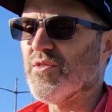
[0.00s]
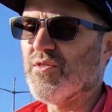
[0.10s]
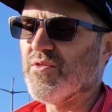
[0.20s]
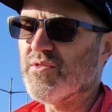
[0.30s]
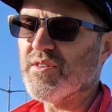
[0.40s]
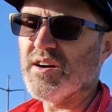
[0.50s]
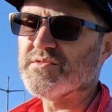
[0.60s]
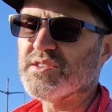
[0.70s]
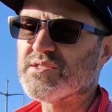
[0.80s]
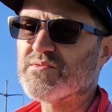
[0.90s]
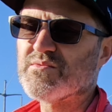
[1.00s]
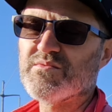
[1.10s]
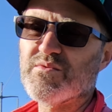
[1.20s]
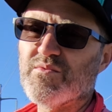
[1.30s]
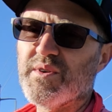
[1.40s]
or I'll just
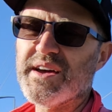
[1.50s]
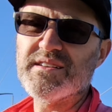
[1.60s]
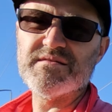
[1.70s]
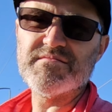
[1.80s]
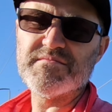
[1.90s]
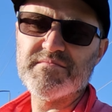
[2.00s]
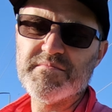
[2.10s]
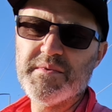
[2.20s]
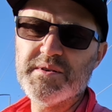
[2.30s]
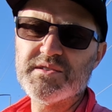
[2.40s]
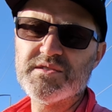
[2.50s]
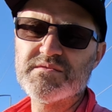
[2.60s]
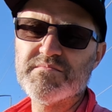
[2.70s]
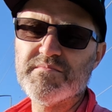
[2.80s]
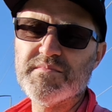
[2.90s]
wait and maybe I'll just